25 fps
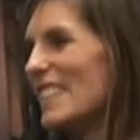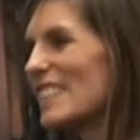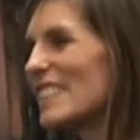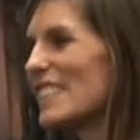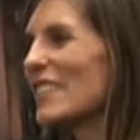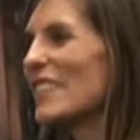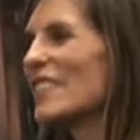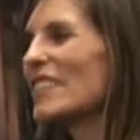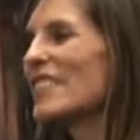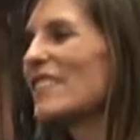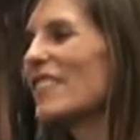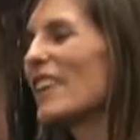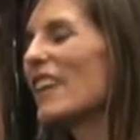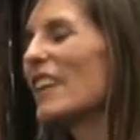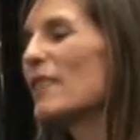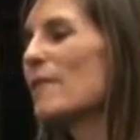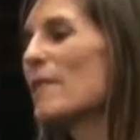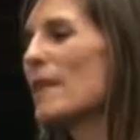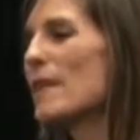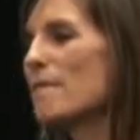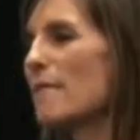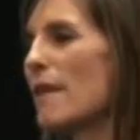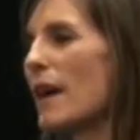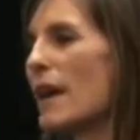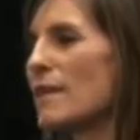So we're
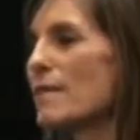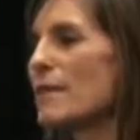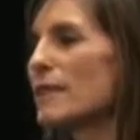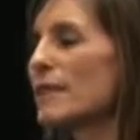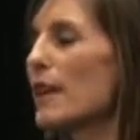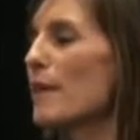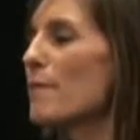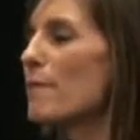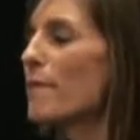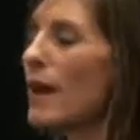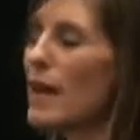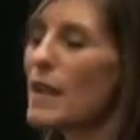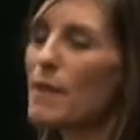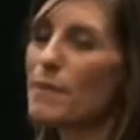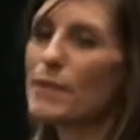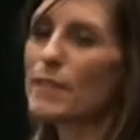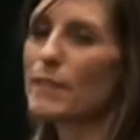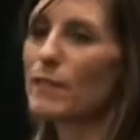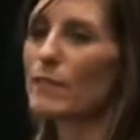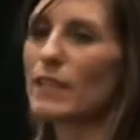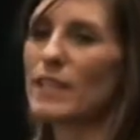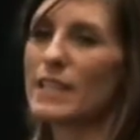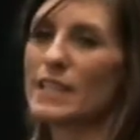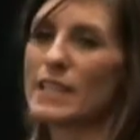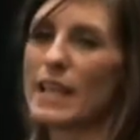developing babies. Like, babies
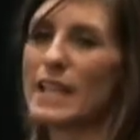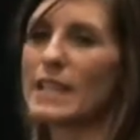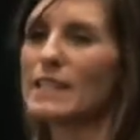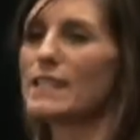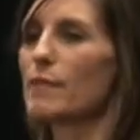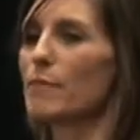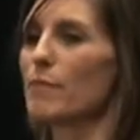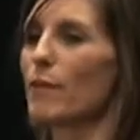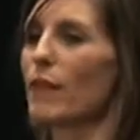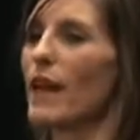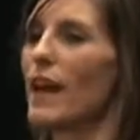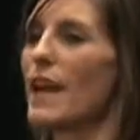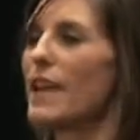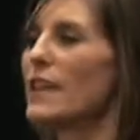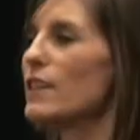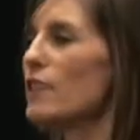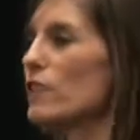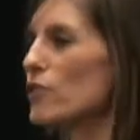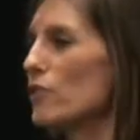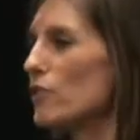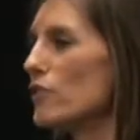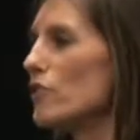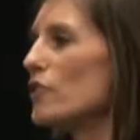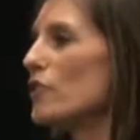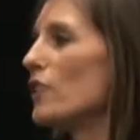really need to play in
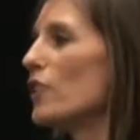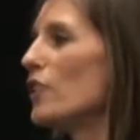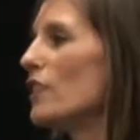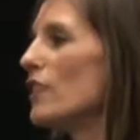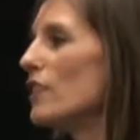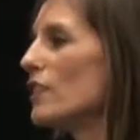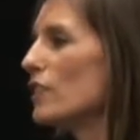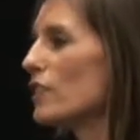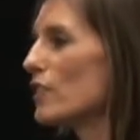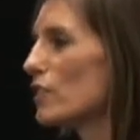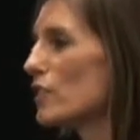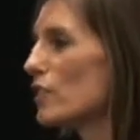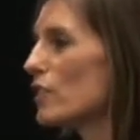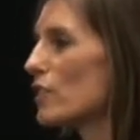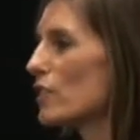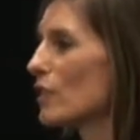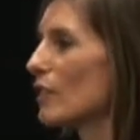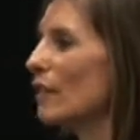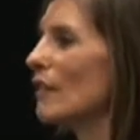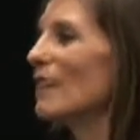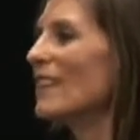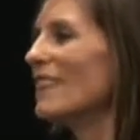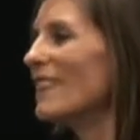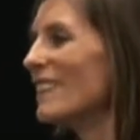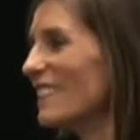good dirt and good
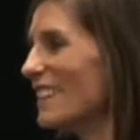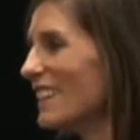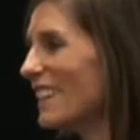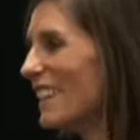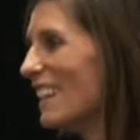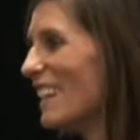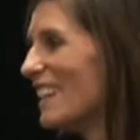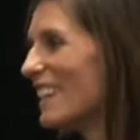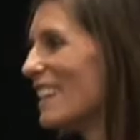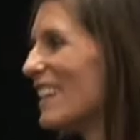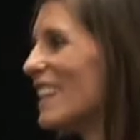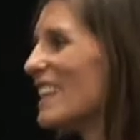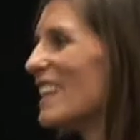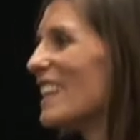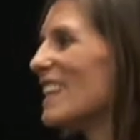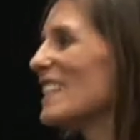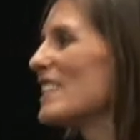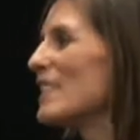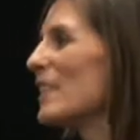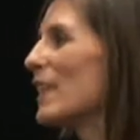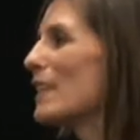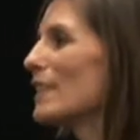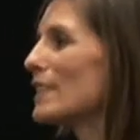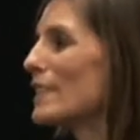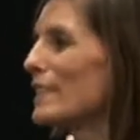soil. they need
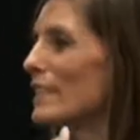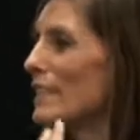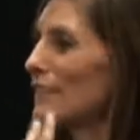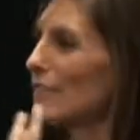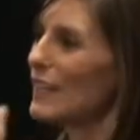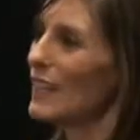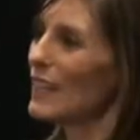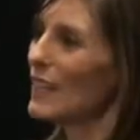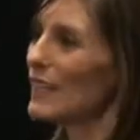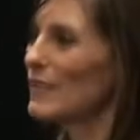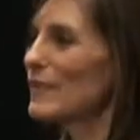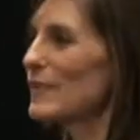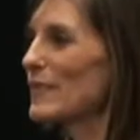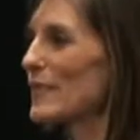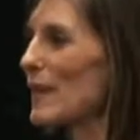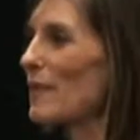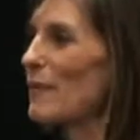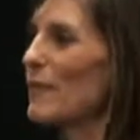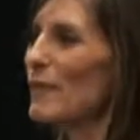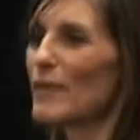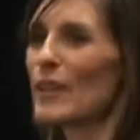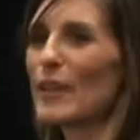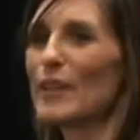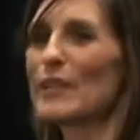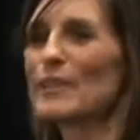to actually develop
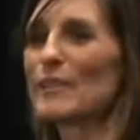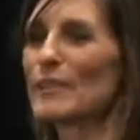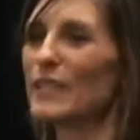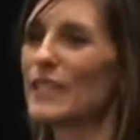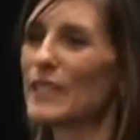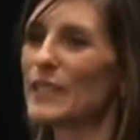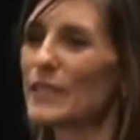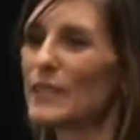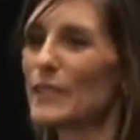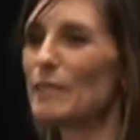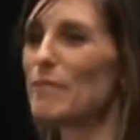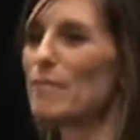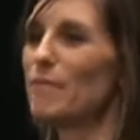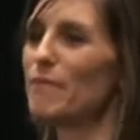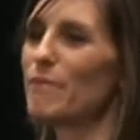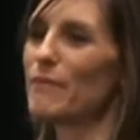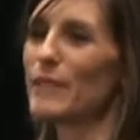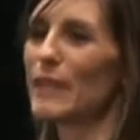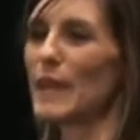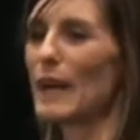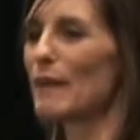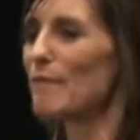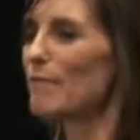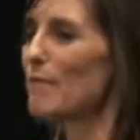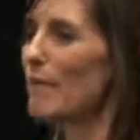some of those really good
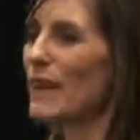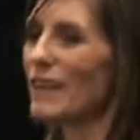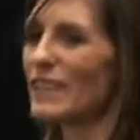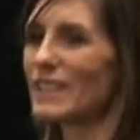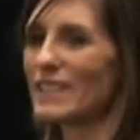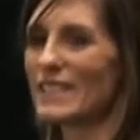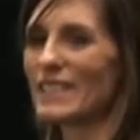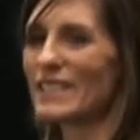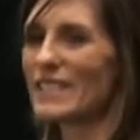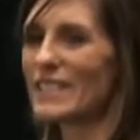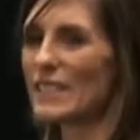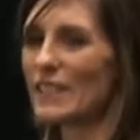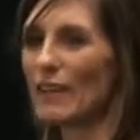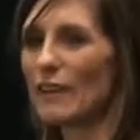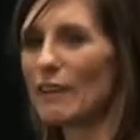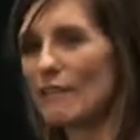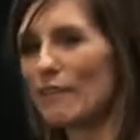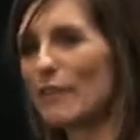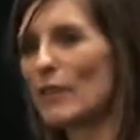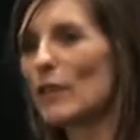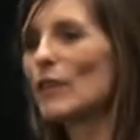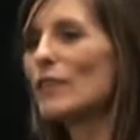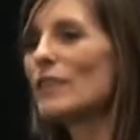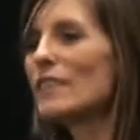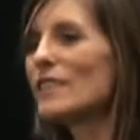gut bugs and so
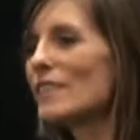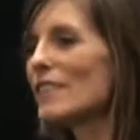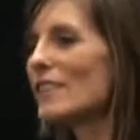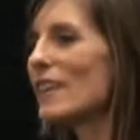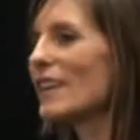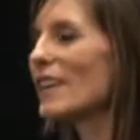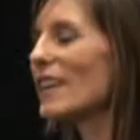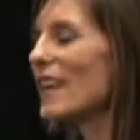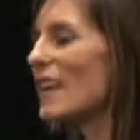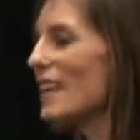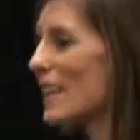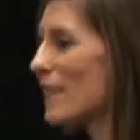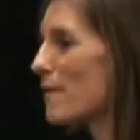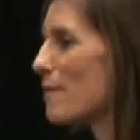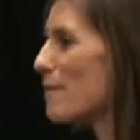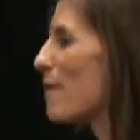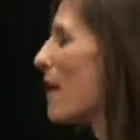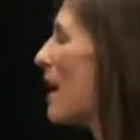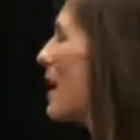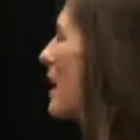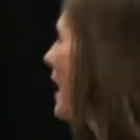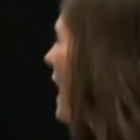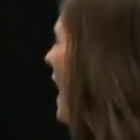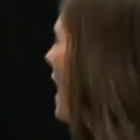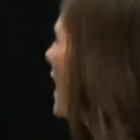forth. So getting them
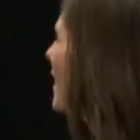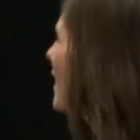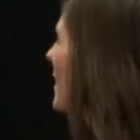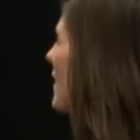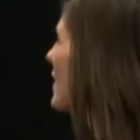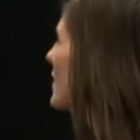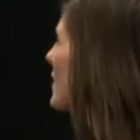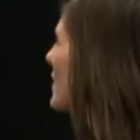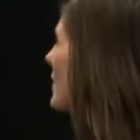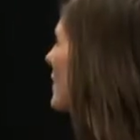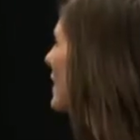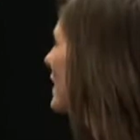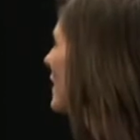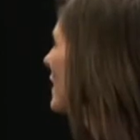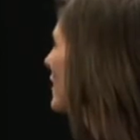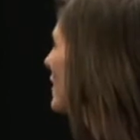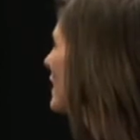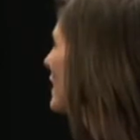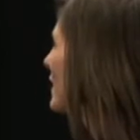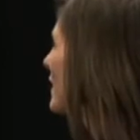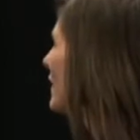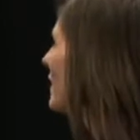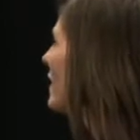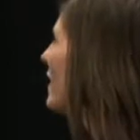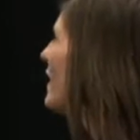back out there is really
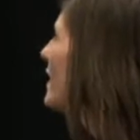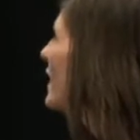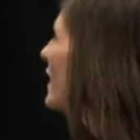critical.